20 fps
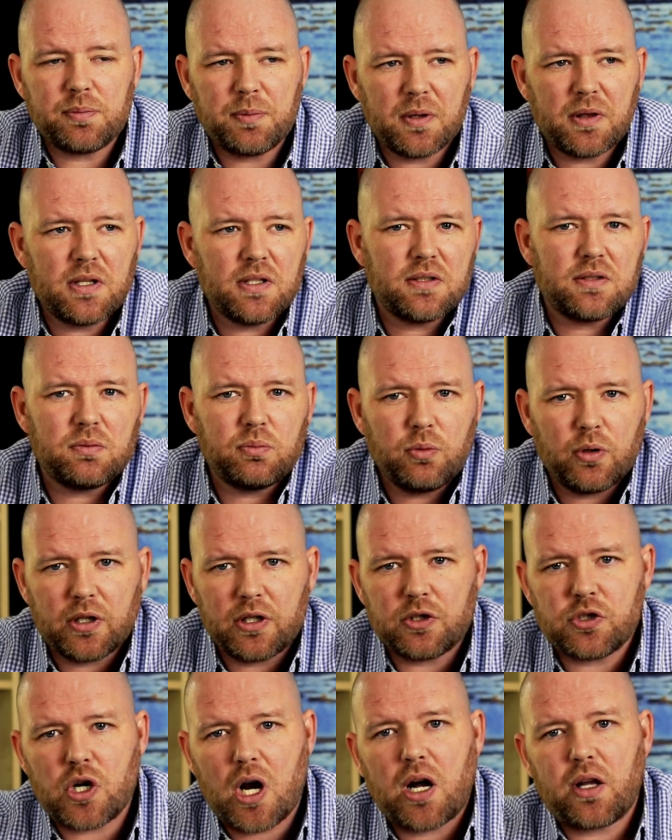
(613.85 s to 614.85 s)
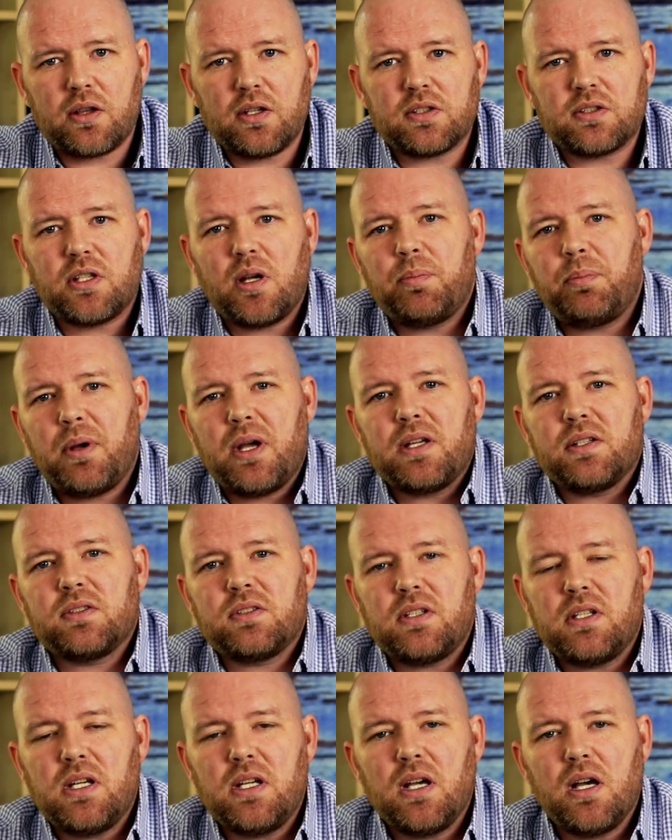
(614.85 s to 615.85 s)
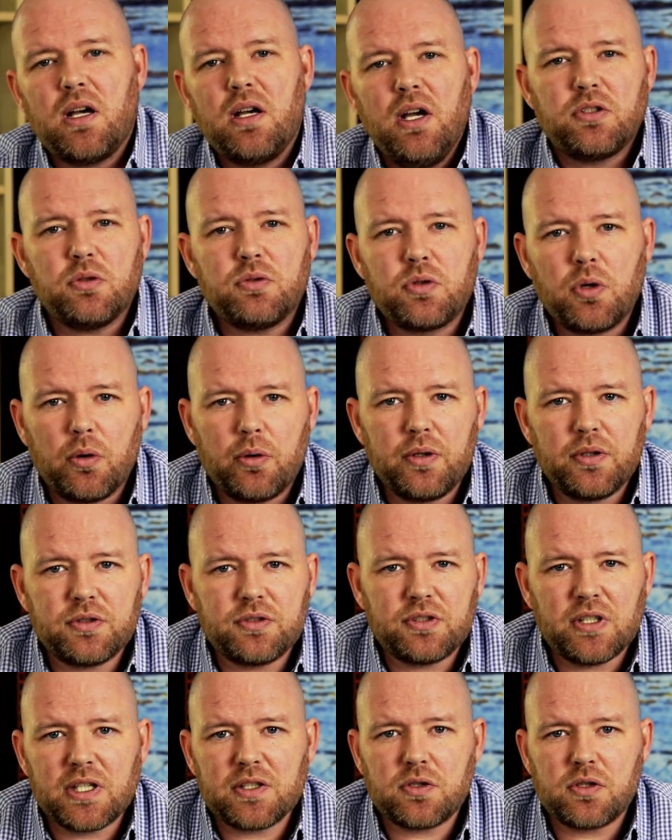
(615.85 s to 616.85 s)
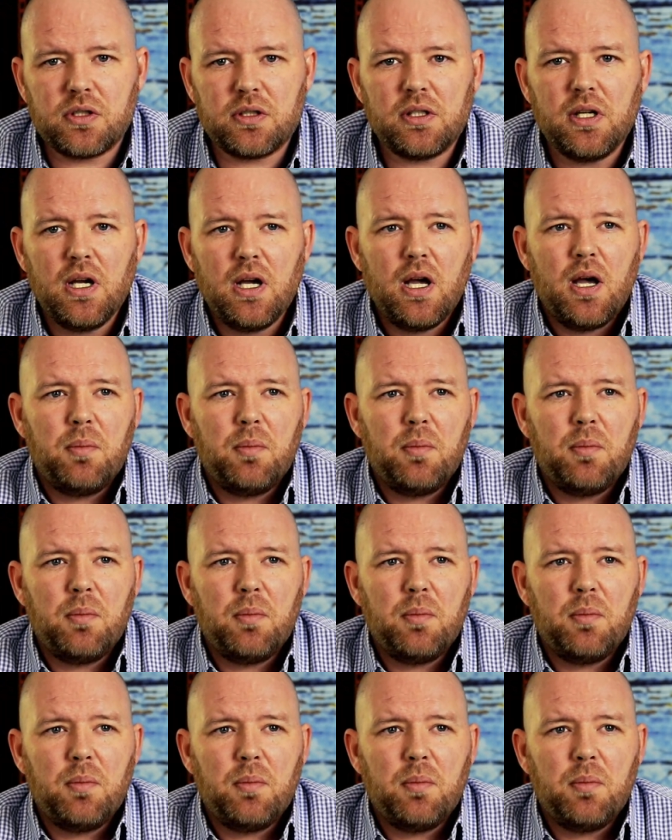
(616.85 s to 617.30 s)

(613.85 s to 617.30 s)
but we're going to chalk this up as the tutorial section.